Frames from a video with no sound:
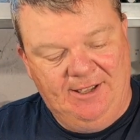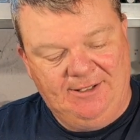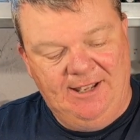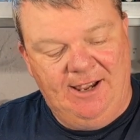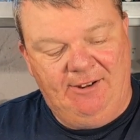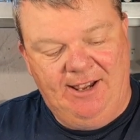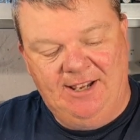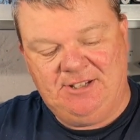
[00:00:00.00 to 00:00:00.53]

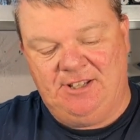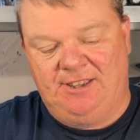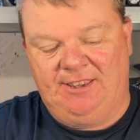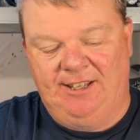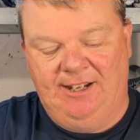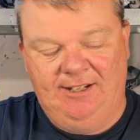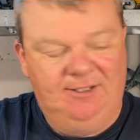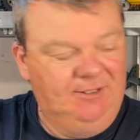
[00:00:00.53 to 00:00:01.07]
Now, here's a
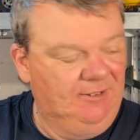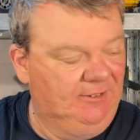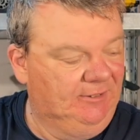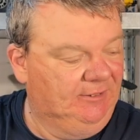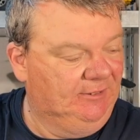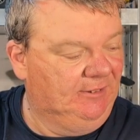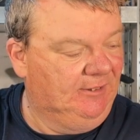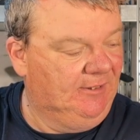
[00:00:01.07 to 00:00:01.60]
thing.
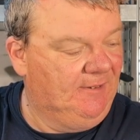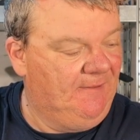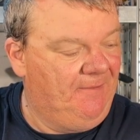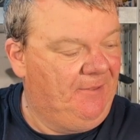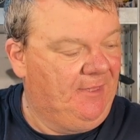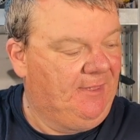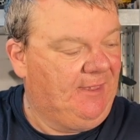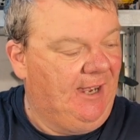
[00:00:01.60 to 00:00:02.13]

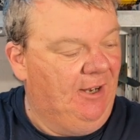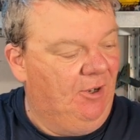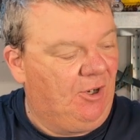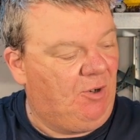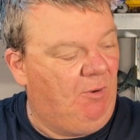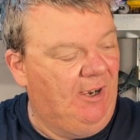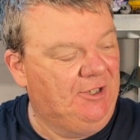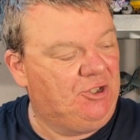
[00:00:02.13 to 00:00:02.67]
They look
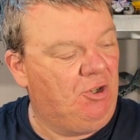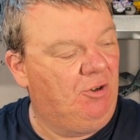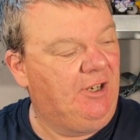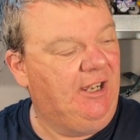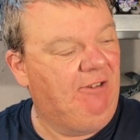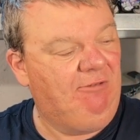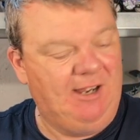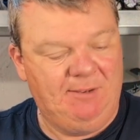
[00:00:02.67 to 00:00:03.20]
quite
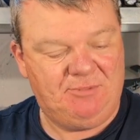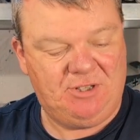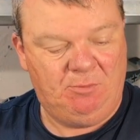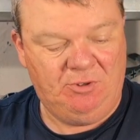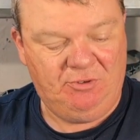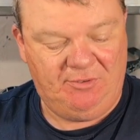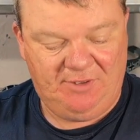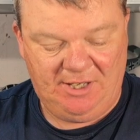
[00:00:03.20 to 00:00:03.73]
chunky grips. I
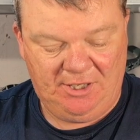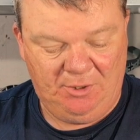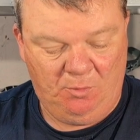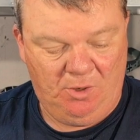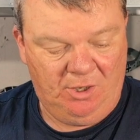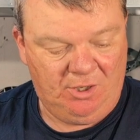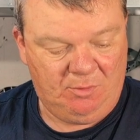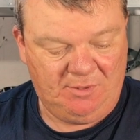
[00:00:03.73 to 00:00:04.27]
wonder if they're going to
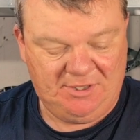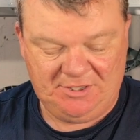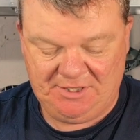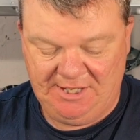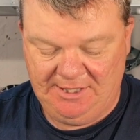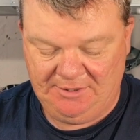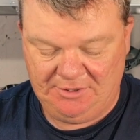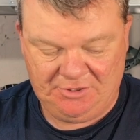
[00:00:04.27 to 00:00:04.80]
work with the
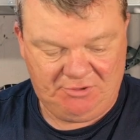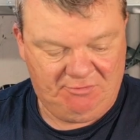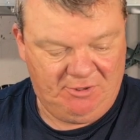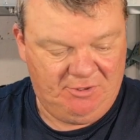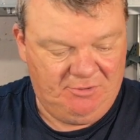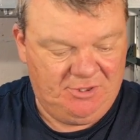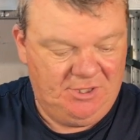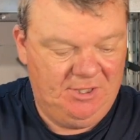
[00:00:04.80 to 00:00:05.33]
standard
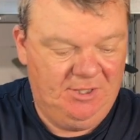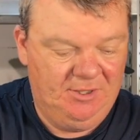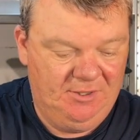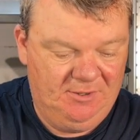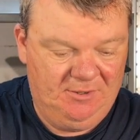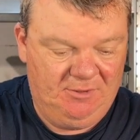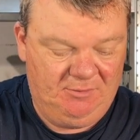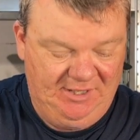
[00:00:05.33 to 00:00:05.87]
screws.
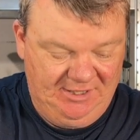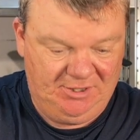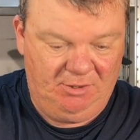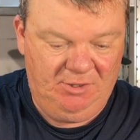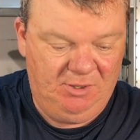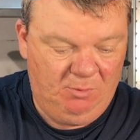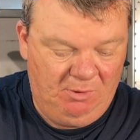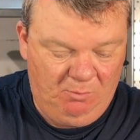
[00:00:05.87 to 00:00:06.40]
There's
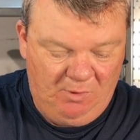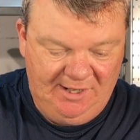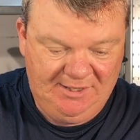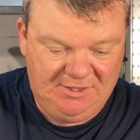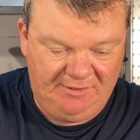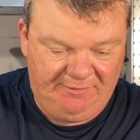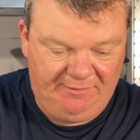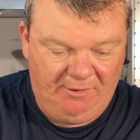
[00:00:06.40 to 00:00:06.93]
only one way
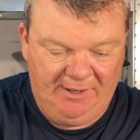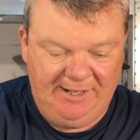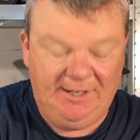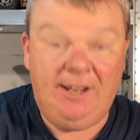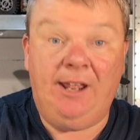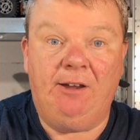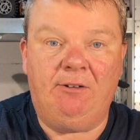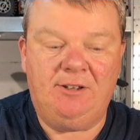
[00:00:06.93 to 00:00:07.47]
to find
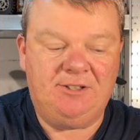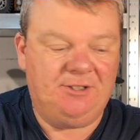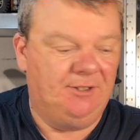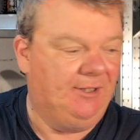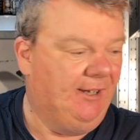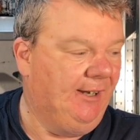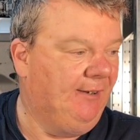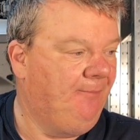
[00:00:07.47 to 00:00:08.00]
out,
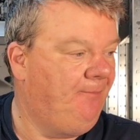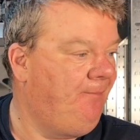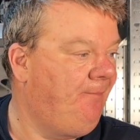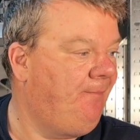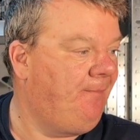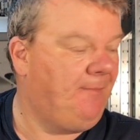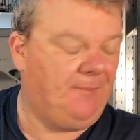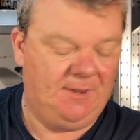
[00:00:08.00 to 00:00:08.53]
isn't there?
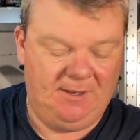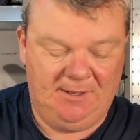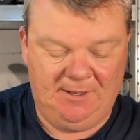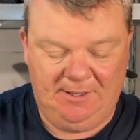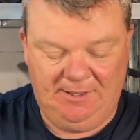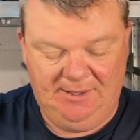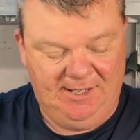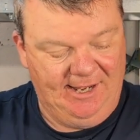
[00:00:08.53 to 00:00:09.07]

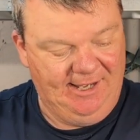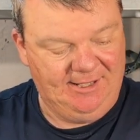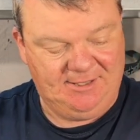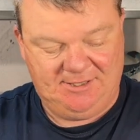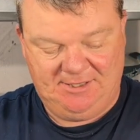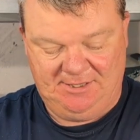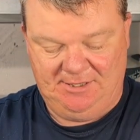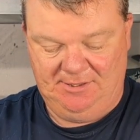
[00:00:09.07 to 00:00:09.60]

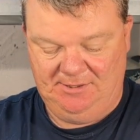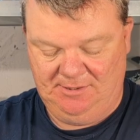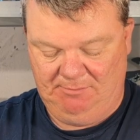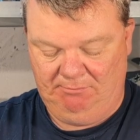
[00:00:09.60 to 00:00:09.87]
Let's...